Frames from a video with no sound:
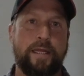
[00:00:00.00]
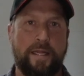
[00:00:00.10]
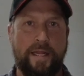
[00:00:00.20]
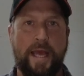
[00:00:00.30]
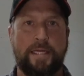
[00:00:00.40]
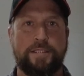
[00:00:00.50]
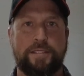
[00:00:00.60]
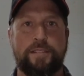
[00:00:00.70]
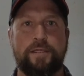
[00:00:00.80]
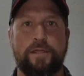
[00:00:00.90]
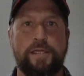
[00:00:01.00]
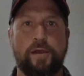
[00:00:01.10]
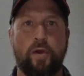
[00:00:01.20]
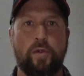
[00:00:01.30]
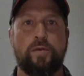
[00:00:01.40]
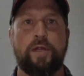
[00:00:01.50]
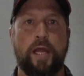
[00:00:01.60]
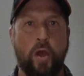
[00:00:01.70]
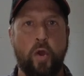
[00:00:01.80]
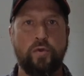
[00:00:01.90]
That's the old
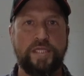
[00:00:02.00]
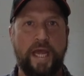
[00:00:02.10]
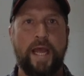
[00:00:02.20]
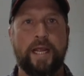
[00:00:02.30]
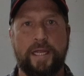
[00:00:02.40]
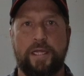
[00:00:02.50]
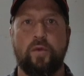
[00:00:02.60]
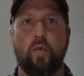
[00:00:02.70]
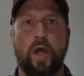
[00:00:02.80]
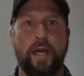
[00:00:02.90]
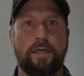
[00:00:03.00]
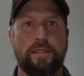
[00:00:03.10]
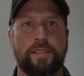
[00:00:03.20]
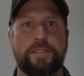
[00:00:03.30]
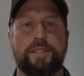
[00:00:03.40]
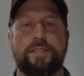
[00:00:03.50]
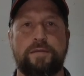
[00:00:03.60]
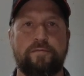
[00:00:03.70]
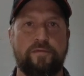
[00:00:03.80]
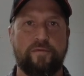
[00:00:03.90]
Hotec wireless
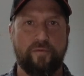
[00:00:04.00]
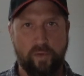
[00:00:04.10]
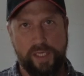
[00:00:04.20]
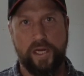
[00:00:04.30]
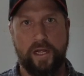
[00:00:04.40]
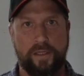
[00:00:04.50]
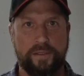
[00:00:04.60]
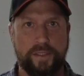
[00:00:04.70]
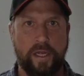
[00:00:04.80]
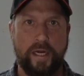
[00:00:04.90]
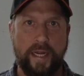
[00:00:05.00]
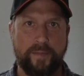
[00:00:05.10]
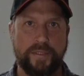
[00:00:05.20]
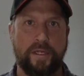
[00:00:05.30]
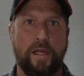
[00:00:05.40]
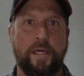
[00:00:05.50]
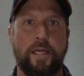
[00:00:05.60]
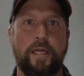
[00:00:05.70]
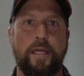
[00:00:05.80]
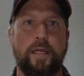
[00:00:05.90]
system for $40 on Amazon.
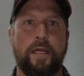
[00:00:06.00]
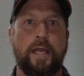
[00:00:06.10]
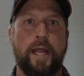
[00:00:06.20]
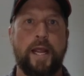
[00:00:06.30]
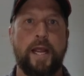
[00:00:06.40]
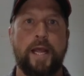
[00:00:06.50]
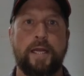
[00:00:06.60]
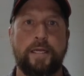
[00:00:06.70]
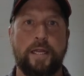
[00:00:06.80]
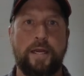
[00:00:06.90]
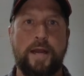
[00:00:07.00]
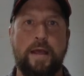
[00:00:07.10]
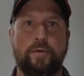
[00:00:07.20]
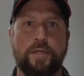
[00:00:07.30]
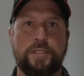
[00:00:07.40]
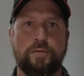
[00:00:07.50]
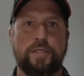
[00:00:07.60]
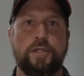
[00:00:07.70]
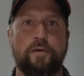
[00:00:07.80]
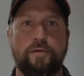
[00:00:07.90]
And now we're going to
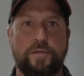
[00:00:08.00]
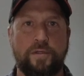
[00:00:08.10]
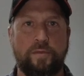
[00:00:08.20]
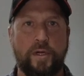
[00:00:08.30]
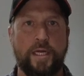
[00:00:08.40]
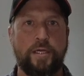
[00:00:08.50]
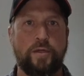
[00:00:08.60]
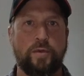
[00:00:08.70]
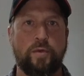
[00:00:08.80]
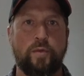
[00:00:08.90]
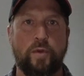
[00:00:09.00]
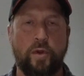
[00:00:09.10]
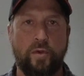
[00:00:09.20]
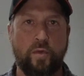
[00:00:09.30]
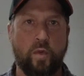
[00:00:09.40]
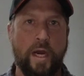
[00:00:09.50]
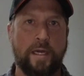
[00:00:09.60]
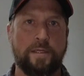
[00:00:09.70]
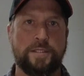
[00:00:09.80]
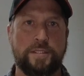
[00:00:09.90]
switch over to the brand new Rode
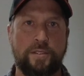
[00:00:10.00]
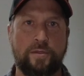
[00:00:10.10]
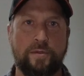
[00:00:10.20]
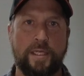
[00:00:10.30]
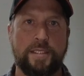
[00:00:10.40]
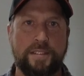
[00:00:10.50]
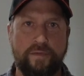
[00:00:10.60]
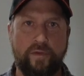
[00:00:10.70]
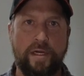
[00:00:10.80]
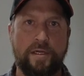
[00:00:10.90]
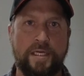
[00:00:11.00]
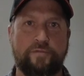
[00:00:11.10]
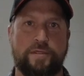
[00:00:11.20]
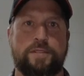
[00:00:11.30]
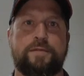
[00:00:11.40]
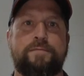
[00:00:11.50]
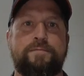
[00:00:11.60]
Wireless 2 and see if we hear a difference.